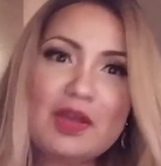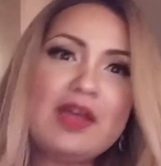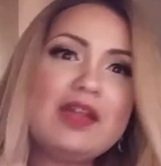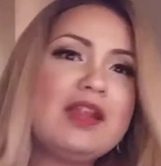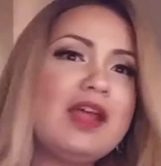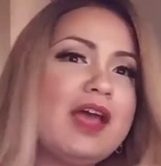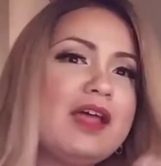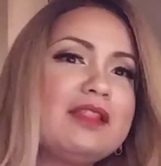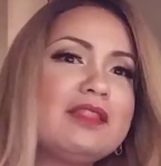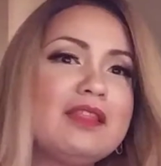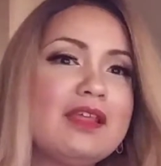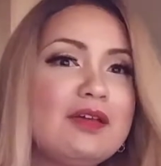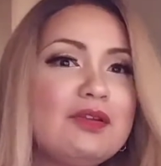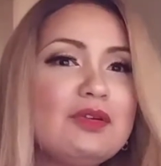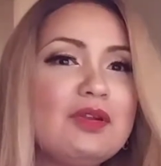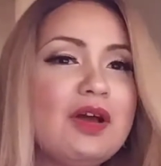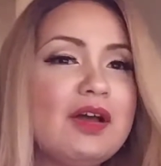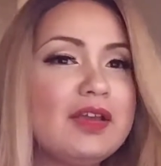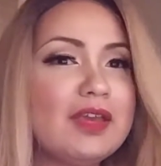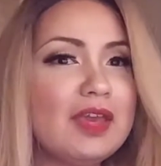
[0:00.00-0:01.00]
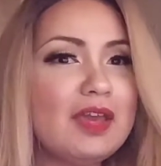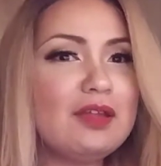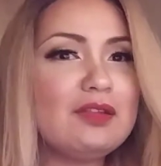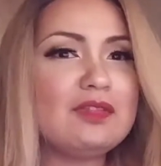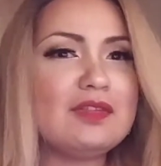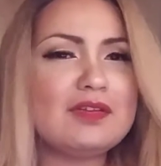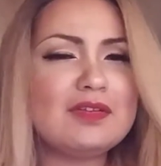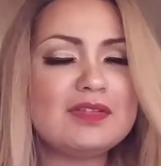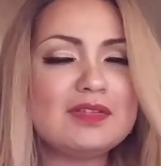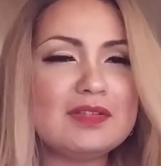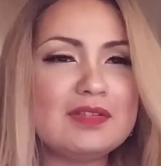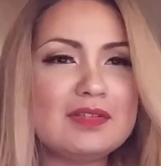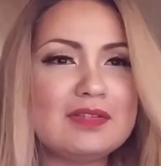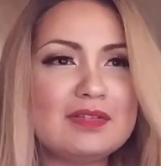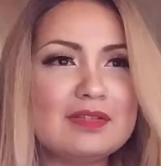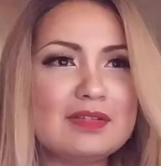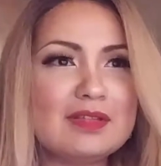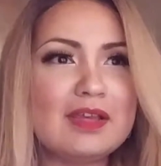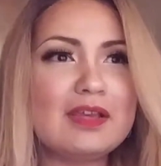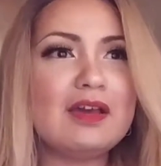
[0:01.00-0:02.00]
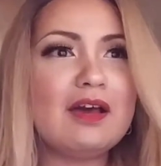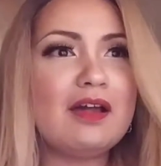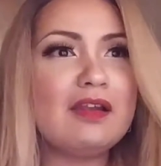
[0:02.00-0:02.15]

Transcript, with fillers: and and then again there's this like